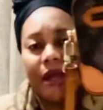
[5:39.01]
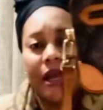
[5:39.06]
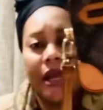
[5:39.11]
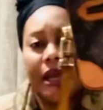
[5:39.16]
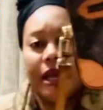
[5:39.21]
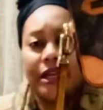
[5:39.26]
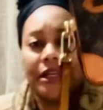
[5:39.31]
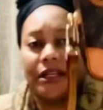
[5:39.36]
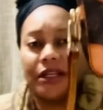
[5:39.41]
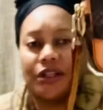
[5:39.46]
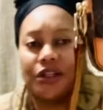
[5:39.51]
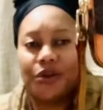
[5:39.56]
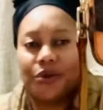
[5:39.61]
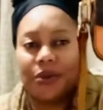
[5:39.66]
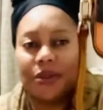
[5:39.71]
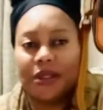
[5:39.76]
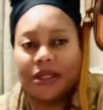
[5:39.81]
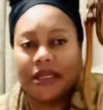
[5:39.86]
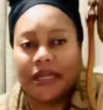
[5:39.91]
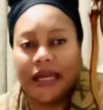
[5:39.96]
and just
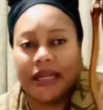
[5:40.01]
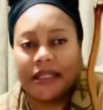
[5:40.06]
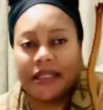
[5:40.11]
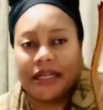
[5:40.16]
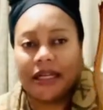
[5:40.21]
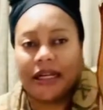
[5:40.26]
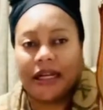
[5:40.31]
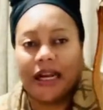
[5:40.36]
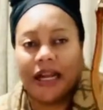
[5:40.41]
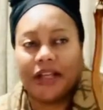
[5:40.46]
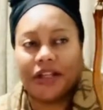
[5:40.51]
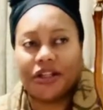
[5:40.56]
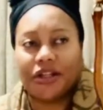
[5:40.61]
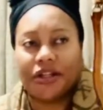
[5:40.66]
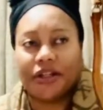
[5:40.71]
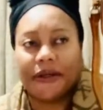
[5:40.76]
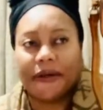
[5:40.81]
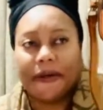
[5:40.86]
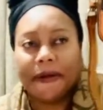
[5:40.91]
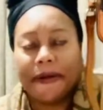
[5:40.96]
use it as a
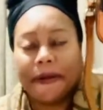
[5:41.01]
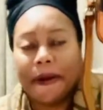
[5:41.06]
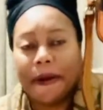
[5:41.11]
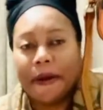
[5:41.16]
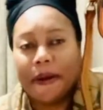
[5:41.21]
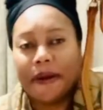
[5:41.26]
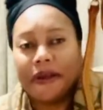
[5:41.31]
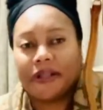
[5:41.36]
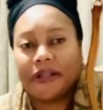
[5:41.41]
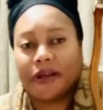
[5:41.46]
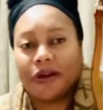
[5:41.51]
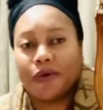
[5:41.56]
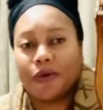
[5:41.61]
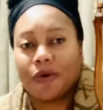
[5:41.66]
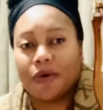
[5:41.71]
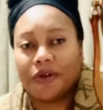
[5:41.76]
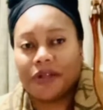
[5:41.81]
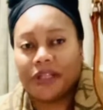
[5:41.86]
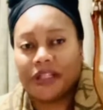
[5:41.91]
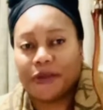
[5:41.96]
clutch. It's a
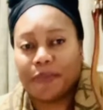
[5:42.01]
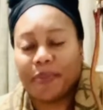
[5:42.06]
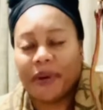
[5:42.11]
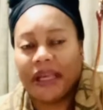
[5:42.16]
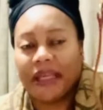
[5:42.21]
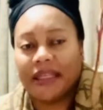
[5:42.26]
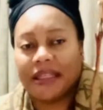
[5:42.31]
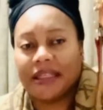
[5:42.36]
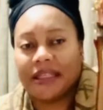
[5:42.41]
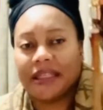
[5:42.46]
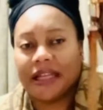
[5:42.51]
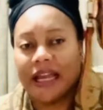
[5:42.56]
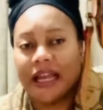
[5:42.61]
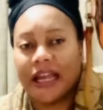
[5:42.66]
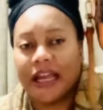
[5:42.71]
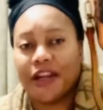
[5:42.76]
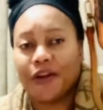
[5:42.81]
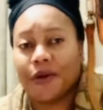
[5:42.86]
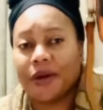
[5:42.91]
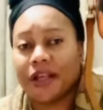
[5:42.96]
gorgeous piece,
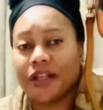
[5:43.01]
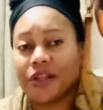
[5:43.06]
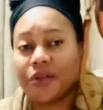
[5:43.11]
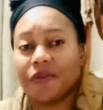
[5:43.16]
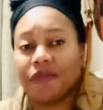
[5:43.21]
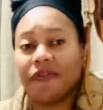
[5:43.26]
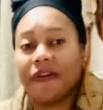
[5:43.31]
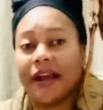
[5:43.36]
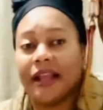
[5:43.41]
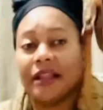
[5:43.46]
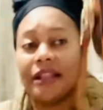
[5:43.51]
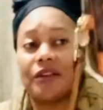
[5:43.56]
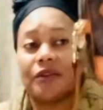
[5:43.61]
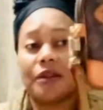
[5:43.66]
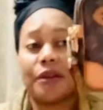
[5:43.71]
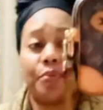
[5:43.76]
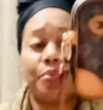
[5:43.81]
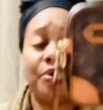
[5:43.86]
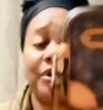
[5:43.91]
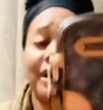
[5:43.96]
and you can still find these on
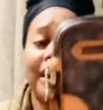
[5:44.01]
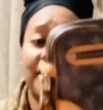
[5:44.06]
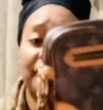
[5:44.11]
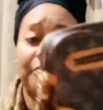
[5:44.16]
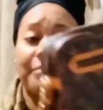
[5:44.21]
the pre-loved